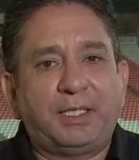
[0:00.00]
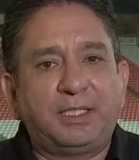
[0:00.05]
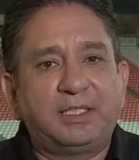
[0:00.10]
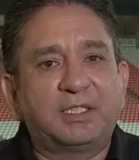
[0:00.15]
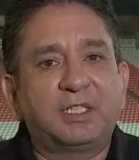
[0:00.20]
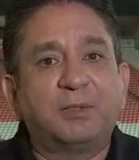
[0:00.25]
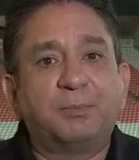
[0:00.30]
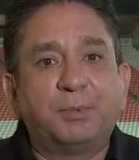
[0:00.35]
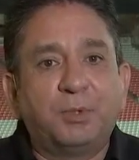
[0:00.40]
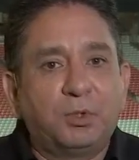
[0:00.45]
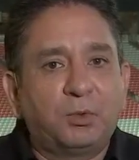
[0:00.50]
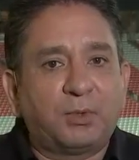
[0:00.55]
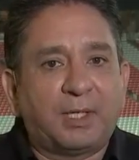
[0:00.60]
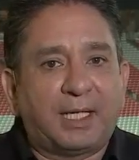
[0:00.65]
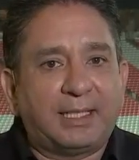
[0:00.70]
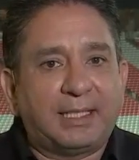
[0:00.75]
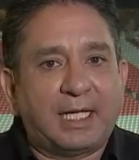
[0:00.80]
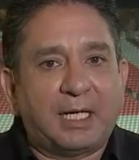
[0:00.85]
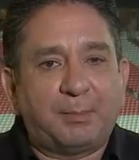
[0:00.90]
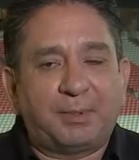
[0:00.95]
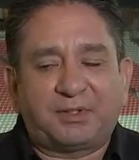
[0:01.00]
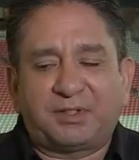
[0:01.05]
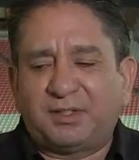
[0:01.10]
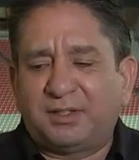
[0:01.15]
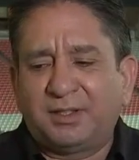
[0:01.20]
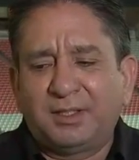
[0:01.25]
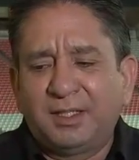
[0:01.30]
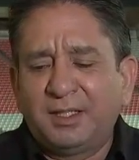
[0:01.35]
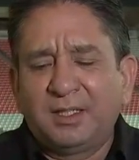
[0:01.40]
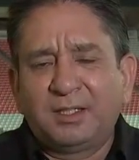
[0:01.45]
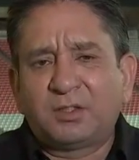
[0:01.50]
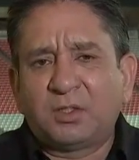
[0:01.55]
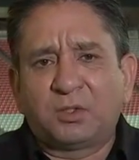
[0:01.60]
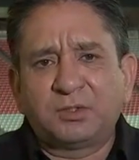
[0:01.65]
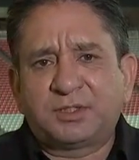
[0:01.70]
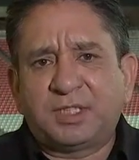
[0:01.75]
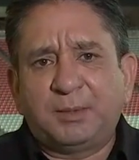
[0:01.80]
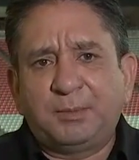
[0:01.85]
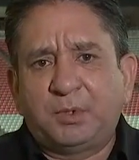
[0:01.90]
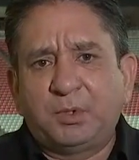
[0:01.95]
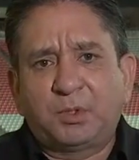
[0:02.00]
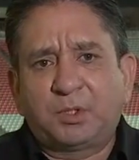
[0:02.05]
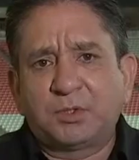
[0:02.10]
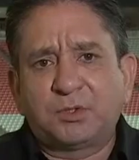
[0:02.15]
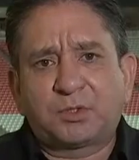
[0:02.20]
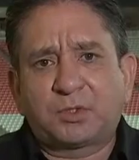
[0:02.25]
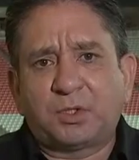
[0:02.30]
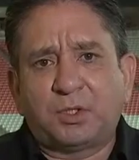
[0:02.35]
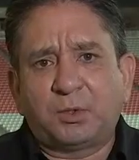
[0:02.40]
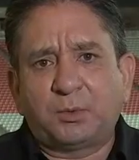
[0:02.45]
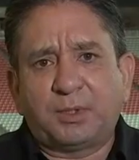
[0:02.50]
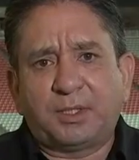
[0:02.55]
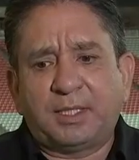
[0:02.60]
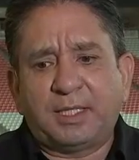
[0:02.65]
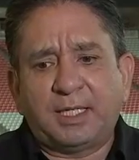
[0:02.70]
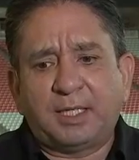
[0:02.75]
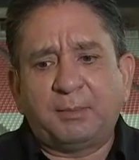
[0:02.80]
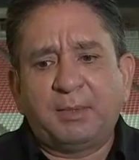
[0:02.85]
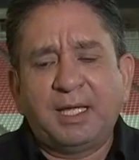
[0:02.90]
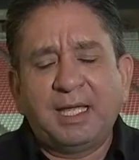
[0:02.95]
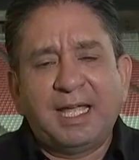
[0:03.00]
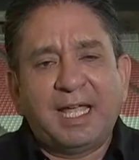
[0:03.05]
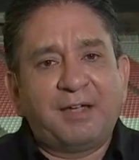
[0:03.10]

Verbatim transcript: He's in a boot right now, but they don't seem too concerned with him.